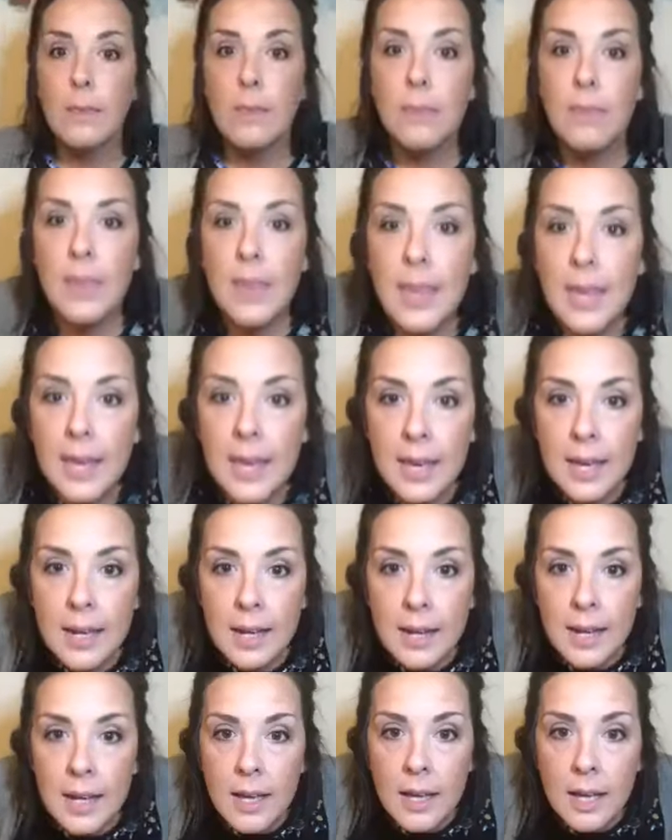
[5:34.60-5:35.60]

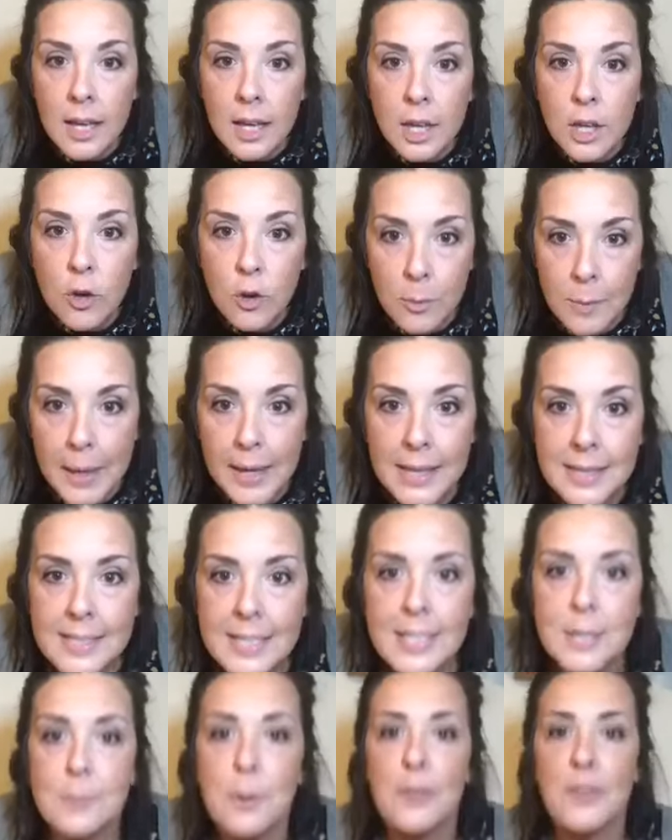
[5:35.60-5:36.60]
Then you're making
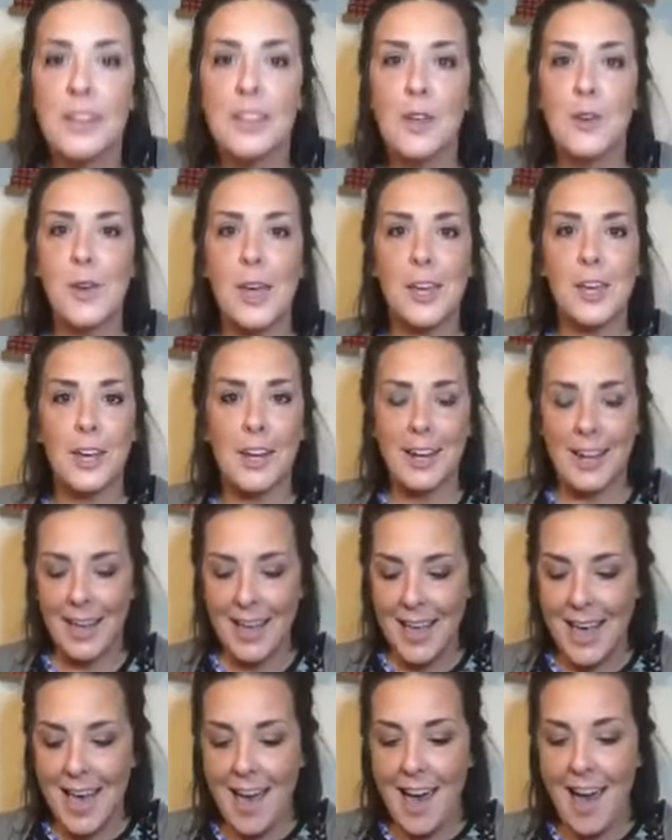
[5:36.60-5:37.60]
sense, perfect, okay, good.
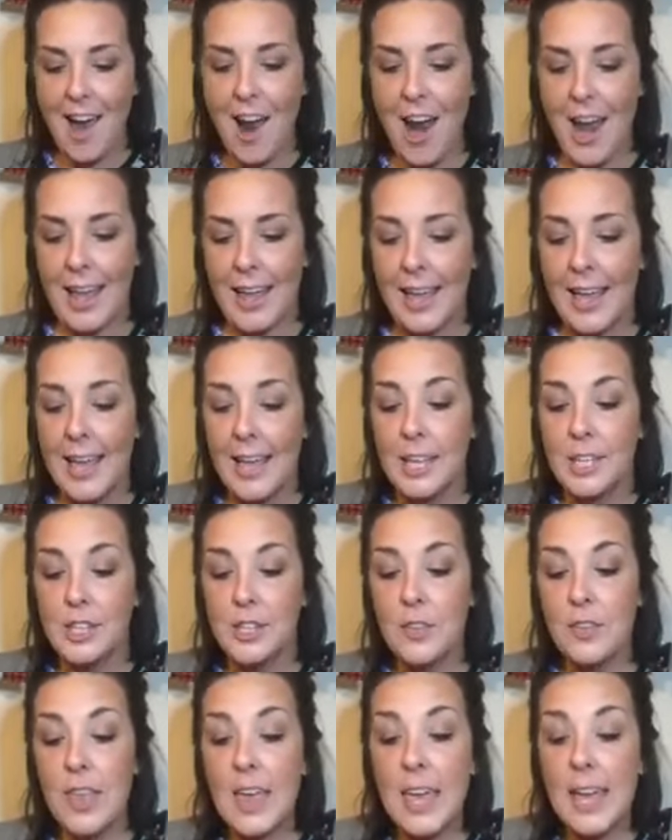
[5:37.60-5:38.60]
All right,
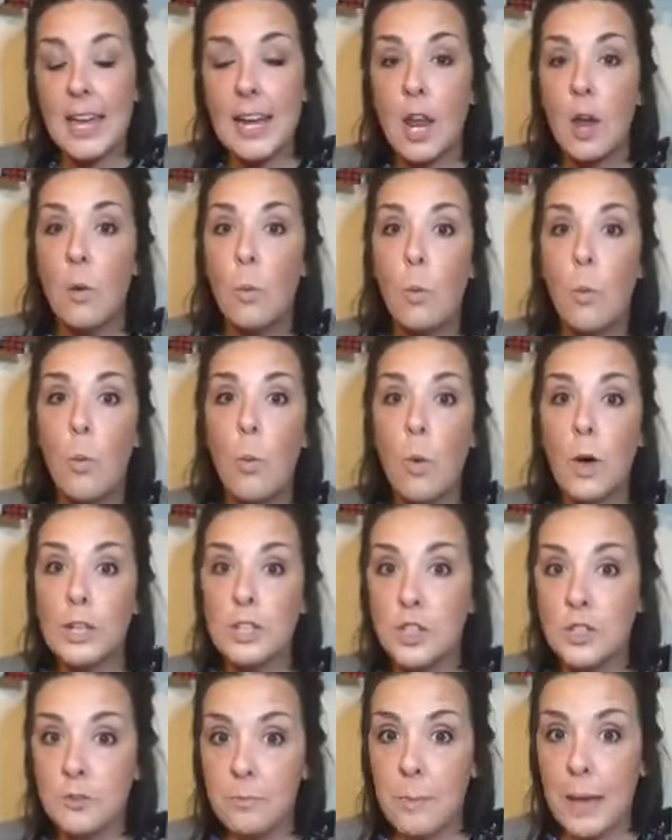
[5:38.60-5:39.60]
so then
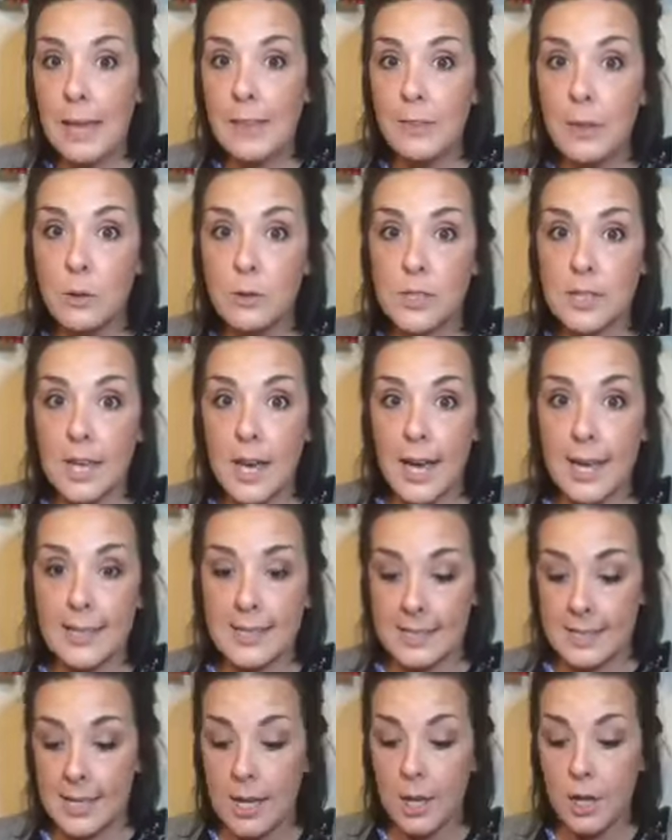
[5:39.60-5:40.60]
once you've made those
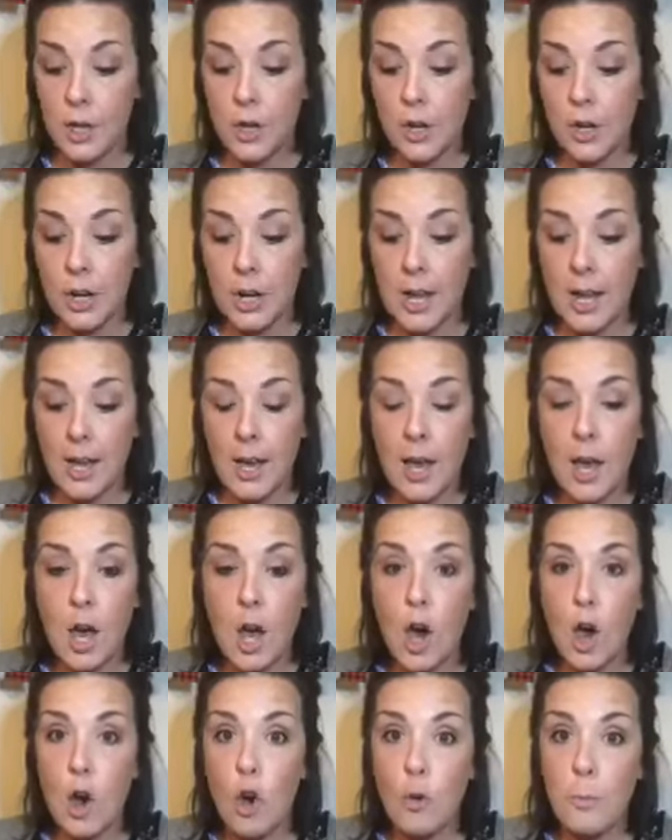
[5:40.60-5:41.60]
cuts, you're gonna
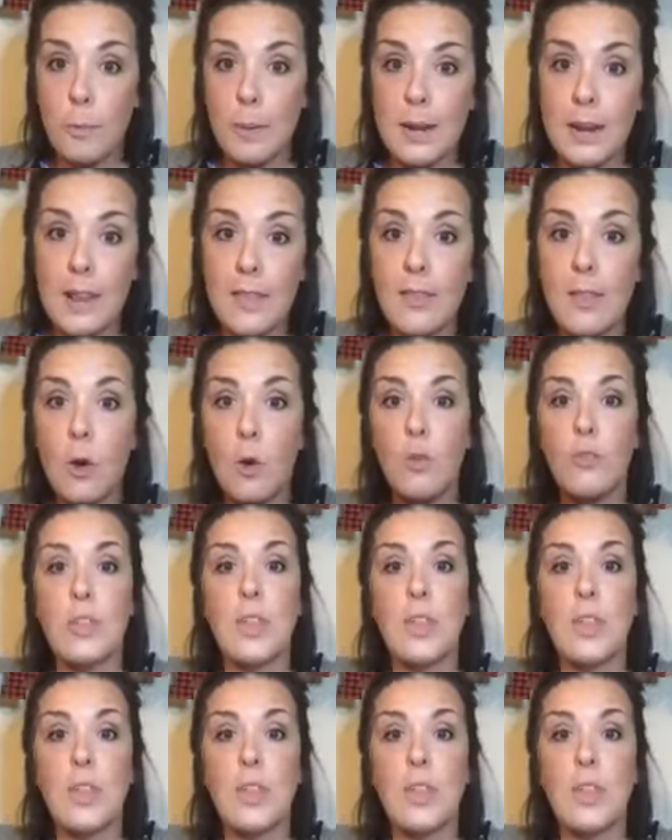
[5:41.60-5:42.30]
open the whole